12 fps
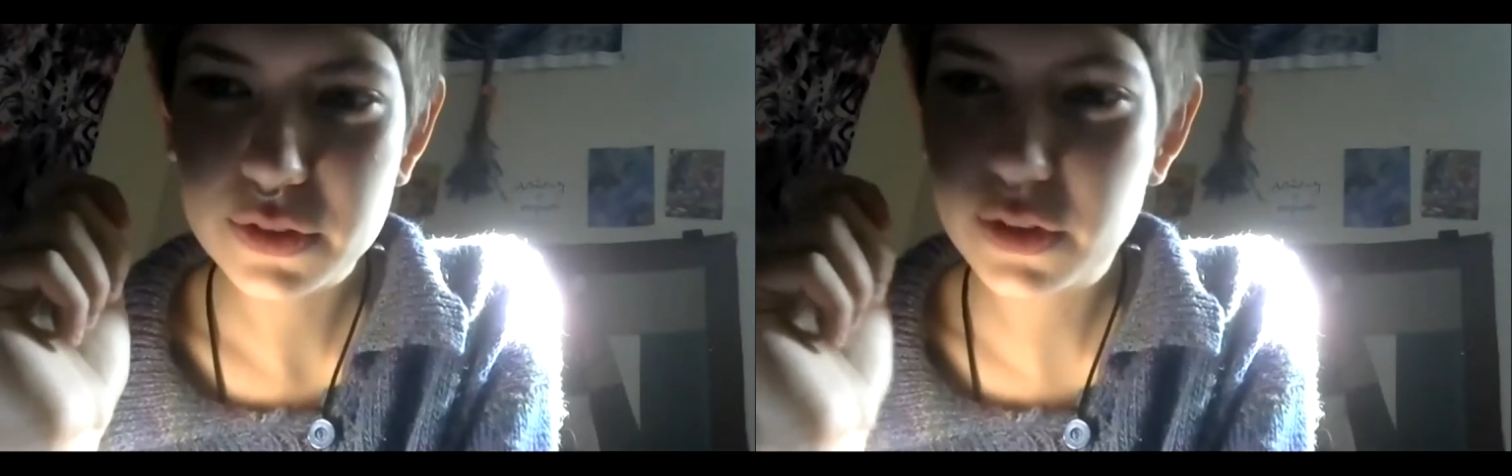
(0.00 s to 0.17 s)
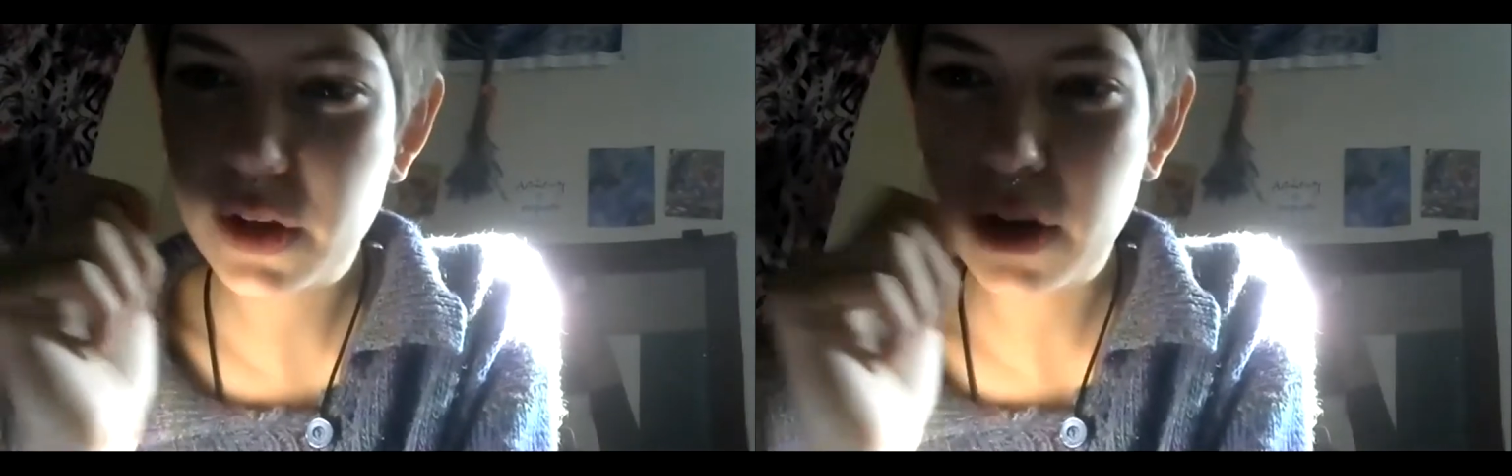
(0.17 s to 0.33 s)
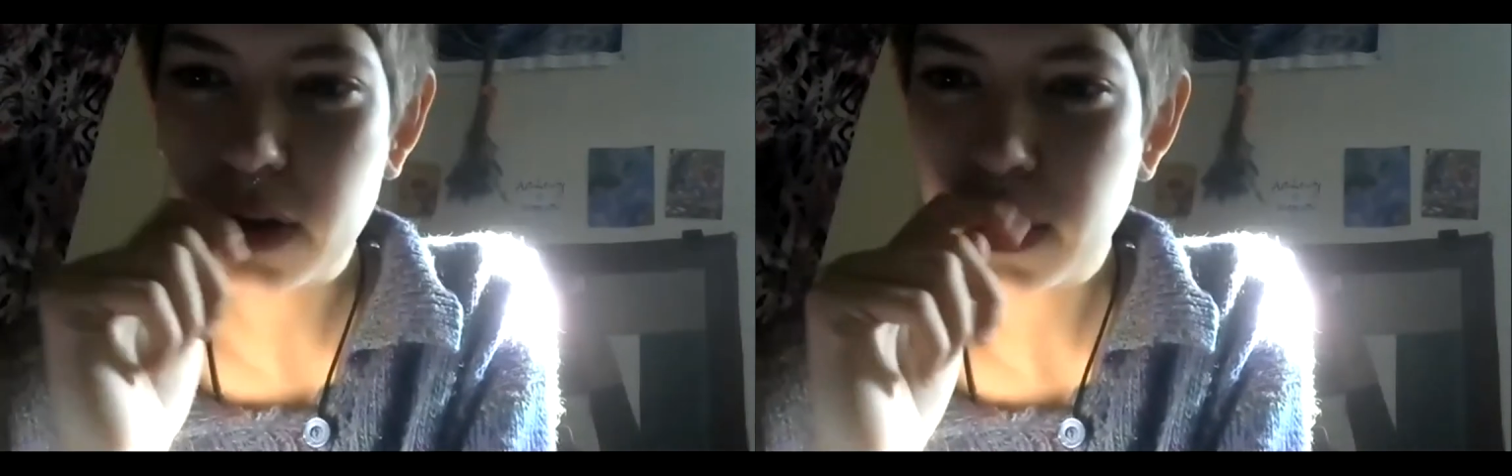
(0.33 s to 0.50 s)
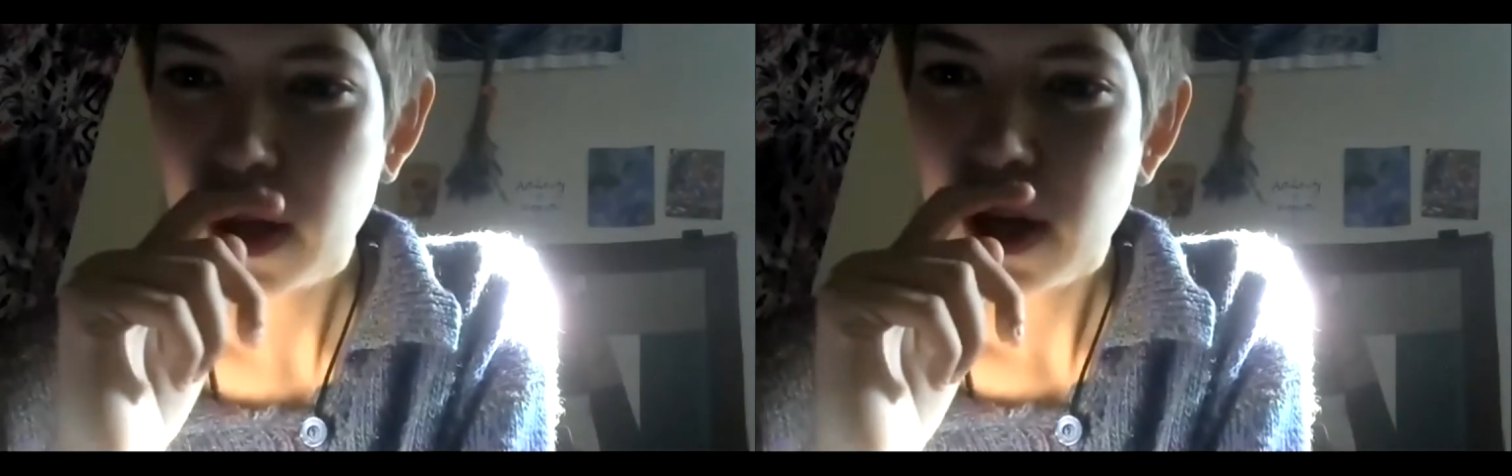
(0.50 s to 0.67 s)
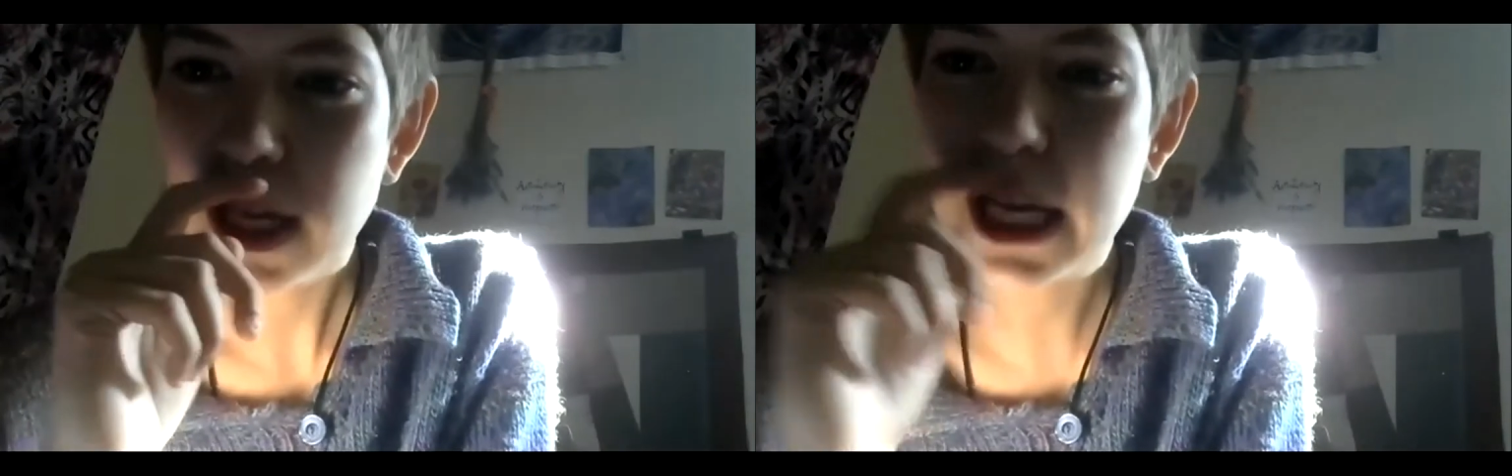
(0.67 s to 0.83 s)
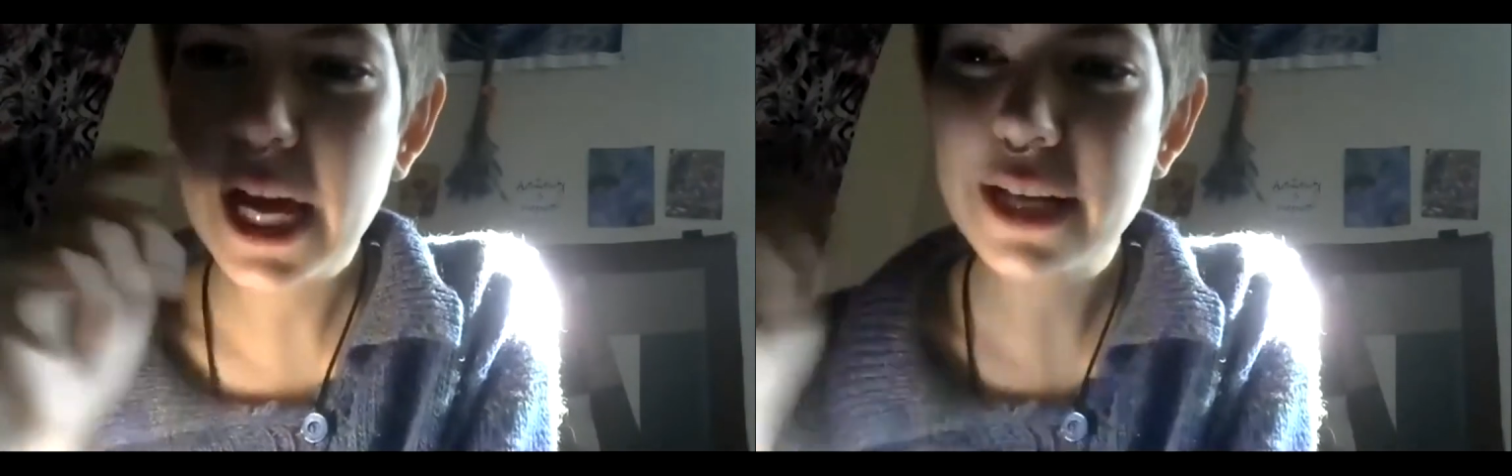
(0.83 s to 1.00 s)
no. I mean,
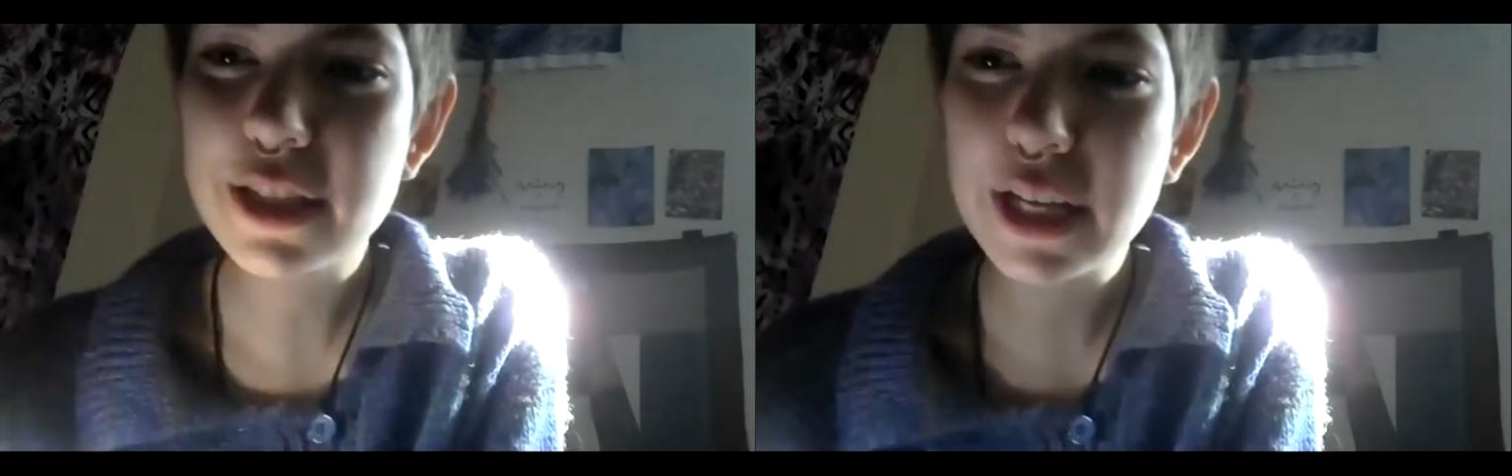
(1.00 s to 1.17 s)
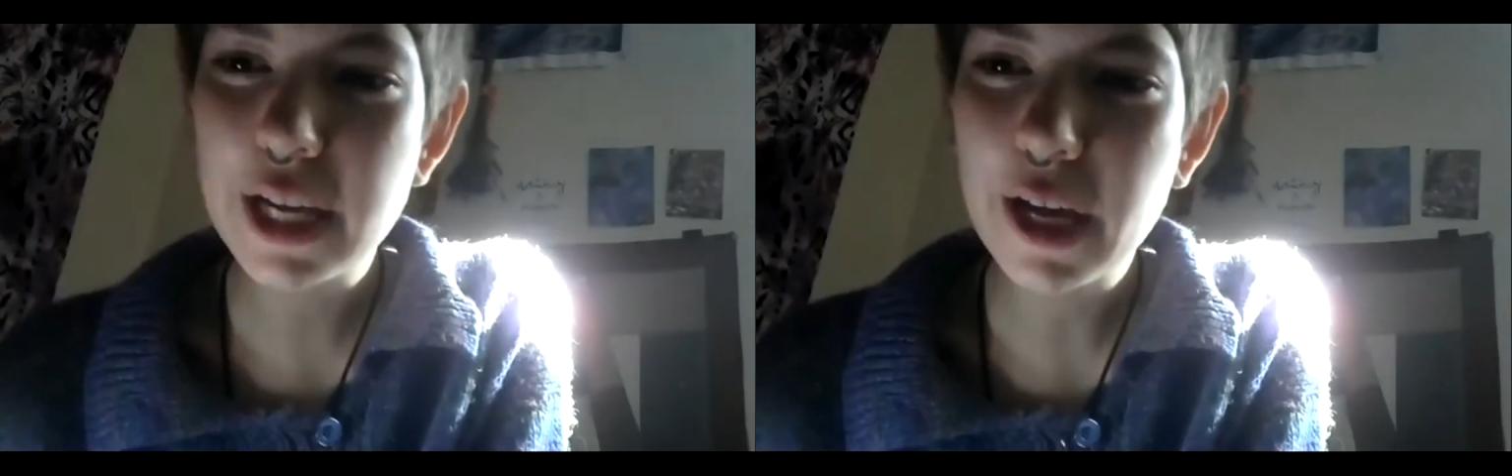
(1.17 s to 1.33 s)
he actually,